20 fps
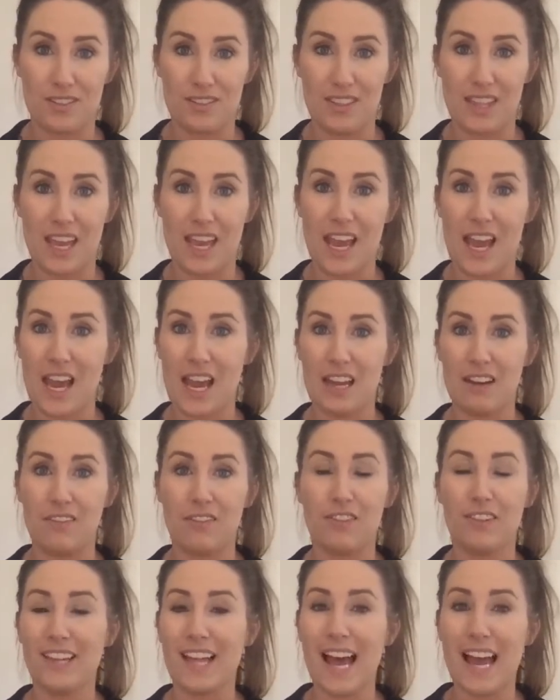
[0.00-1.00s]
They had
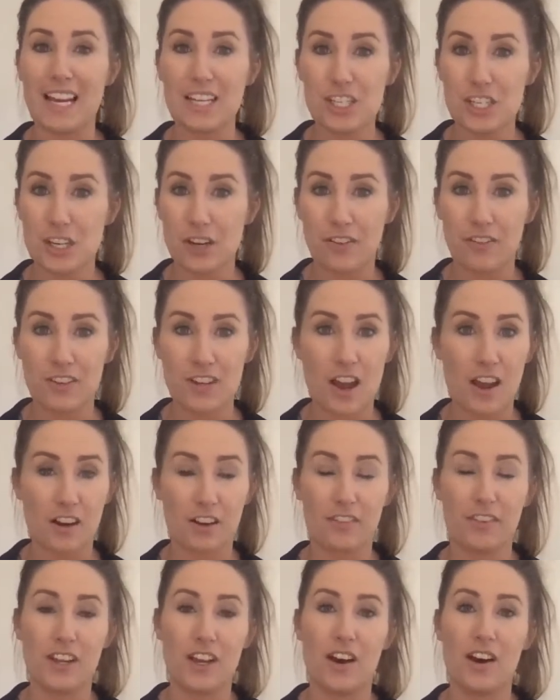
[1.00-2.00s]
flash
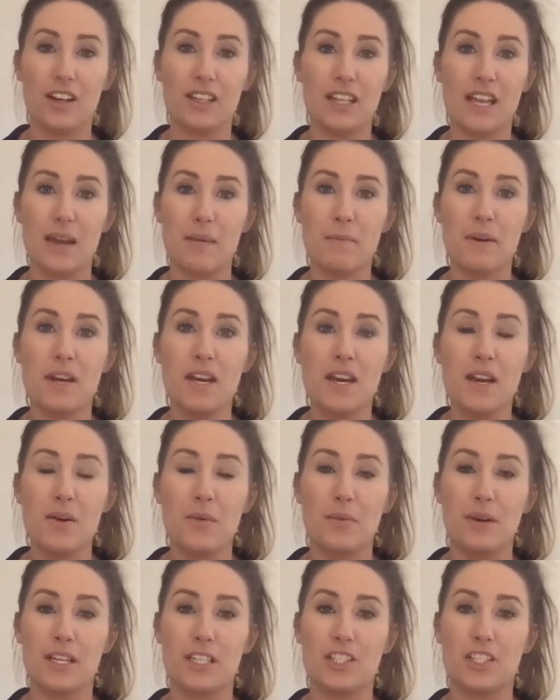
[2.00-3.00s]
photography on them,
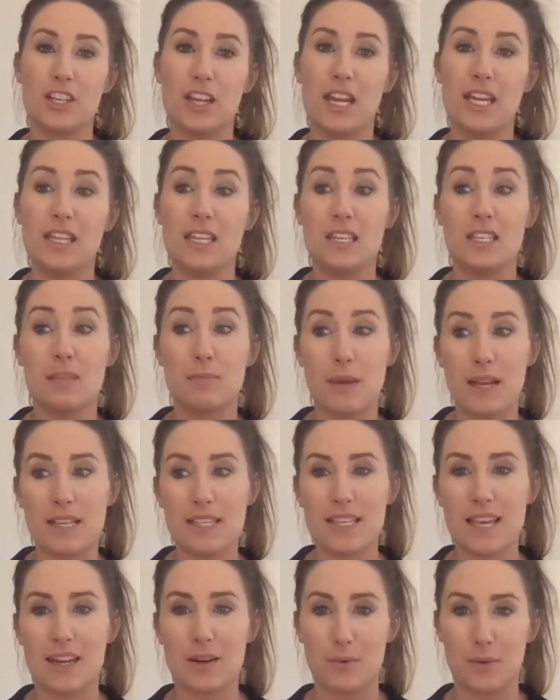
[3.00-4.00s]
which in the
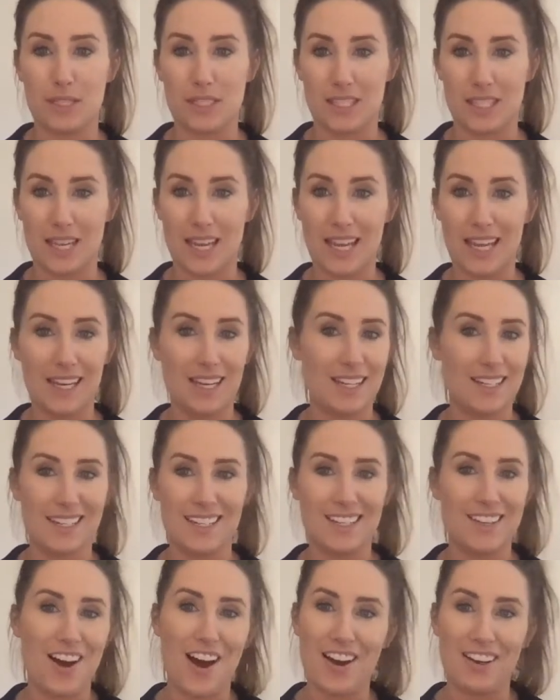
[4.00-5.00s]
space that it was in, it
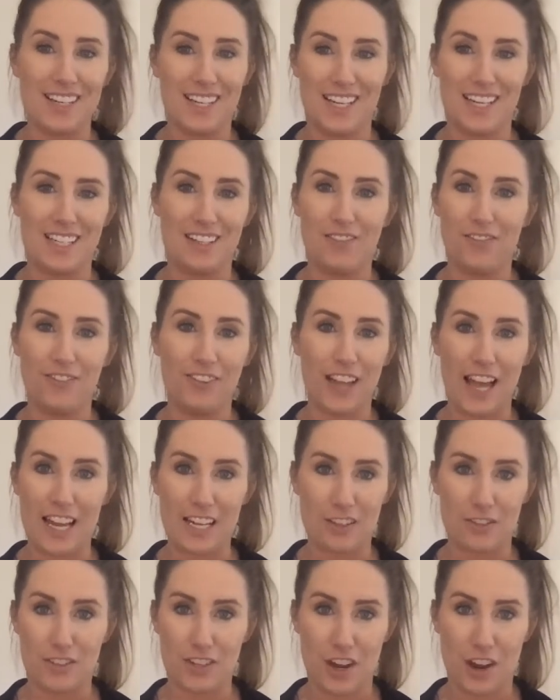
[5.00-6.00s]
did not need
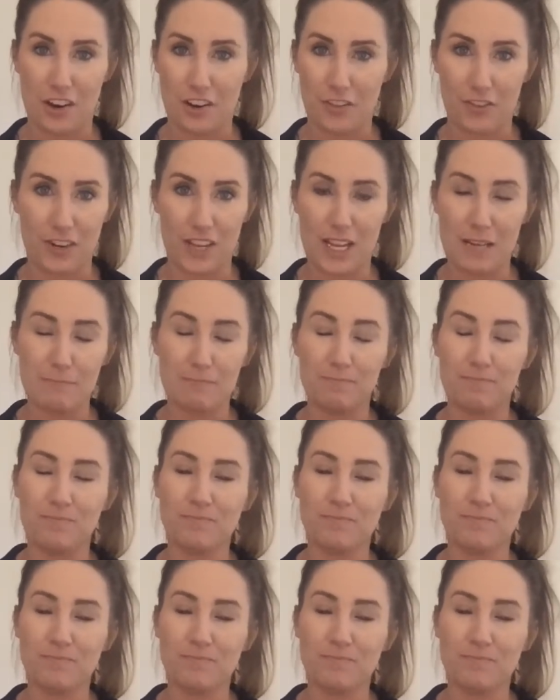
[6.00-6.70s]
flash photography.